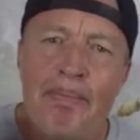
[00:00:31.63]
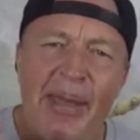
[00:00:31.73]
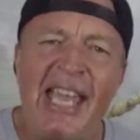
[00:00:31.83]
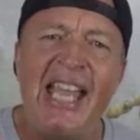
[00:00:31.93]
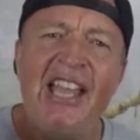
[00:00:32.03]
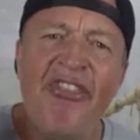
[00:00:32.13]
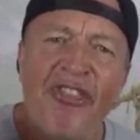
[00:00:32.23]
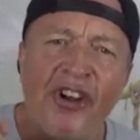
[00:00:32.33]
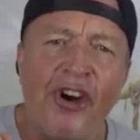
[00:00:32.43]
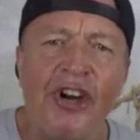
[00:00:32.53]
be
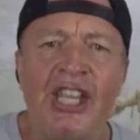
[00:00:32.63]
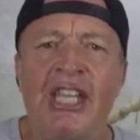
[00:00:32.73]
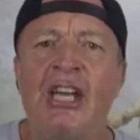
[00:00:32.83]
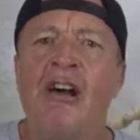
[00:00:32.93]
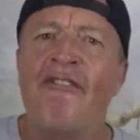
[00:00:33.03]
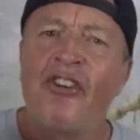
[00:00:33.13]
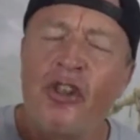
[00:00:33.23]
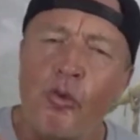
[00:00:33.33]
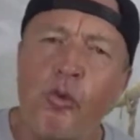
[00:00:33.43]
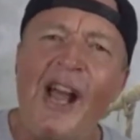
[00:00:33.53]
30 for
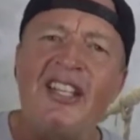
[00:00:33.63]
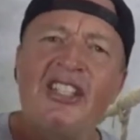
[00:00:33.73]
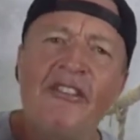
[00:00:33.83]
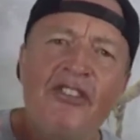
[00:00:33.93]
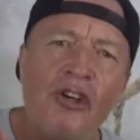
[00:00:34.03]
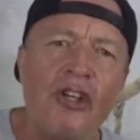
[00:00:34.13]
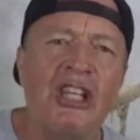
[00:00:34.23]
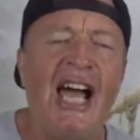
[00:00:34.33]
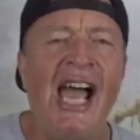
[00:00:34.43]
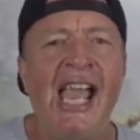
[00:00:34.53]
the rest of your
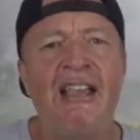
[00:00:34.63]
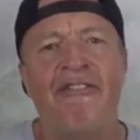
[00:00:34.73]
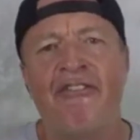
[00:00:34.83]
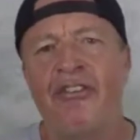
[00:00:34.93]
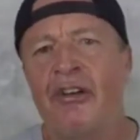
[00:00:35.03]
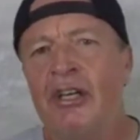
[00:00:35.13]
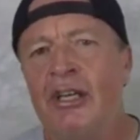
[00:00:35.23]
life.